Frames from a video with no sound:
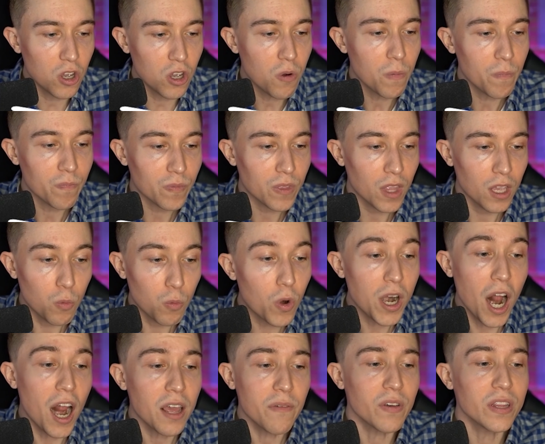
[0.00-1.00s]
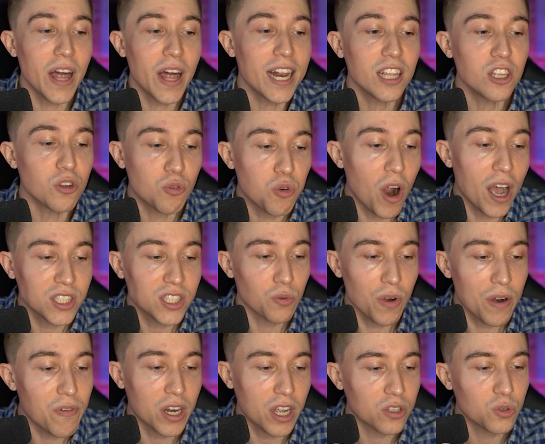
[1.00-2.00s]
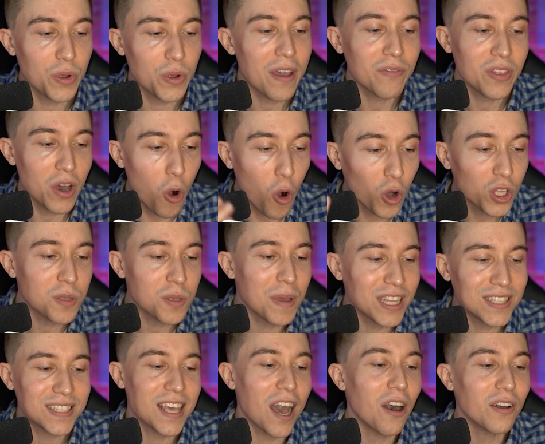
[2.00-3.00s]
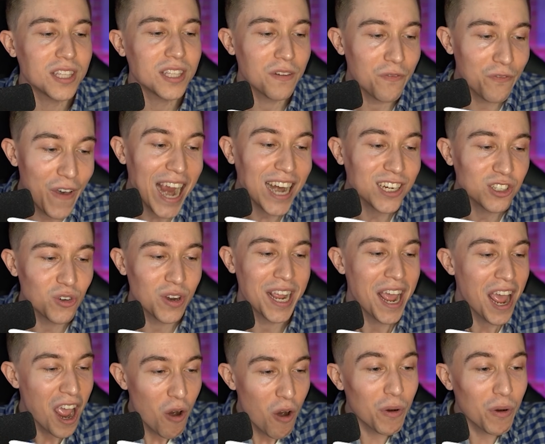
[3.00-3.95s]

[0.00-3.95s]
you? We're not even letting you cross the river because we have the ultimate skeleton factory